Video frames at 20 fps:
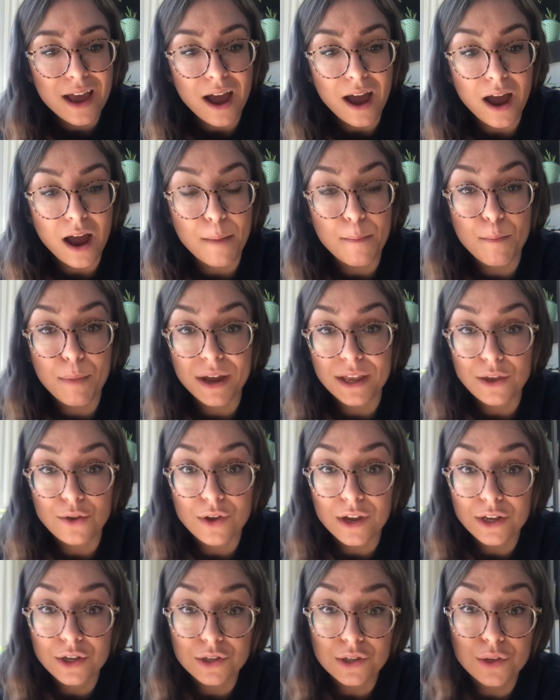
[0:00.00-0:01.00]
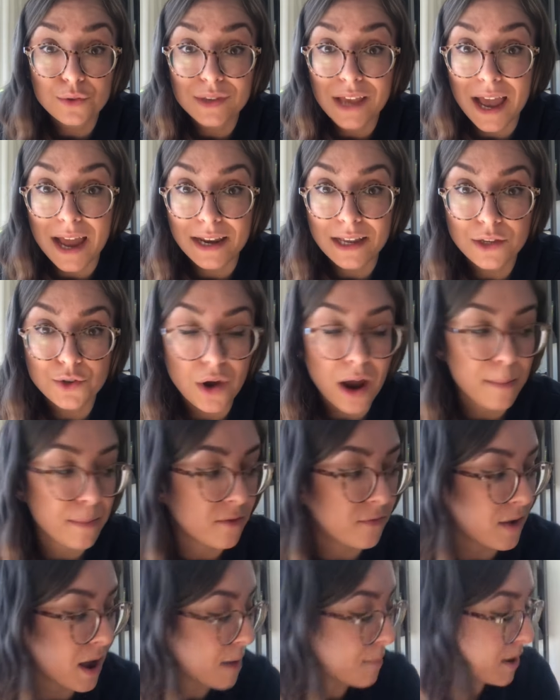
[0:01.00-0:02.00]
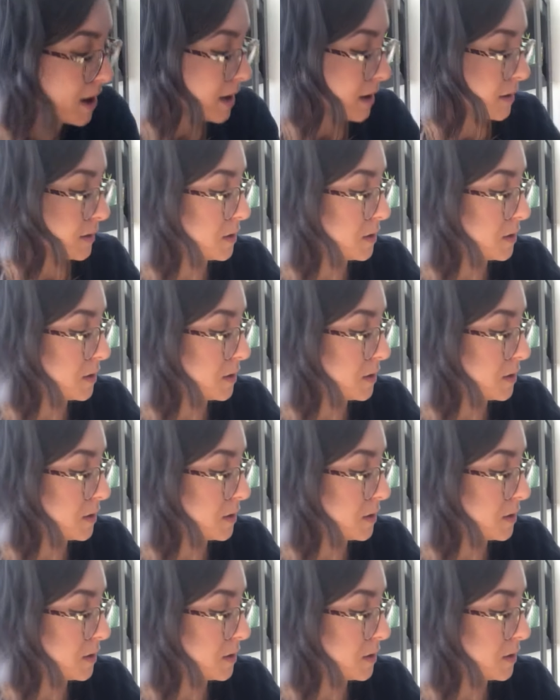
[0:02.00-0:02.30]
But you can just use any scrap of fabric.